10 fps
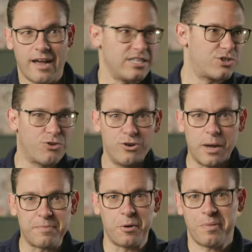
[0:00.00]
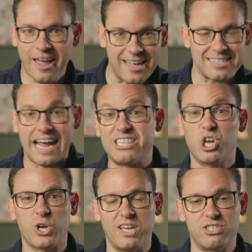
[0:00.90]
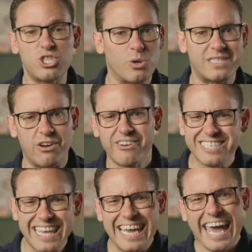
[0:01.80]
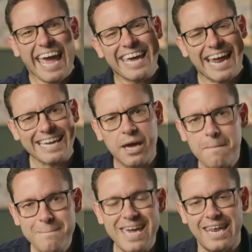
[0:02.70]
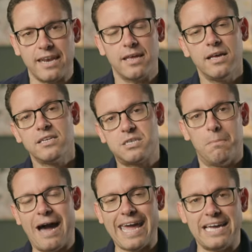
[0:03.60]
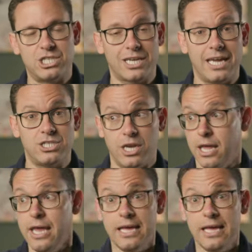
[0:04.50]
I screwed up their plans. I took it so seriously, and I committed to my education.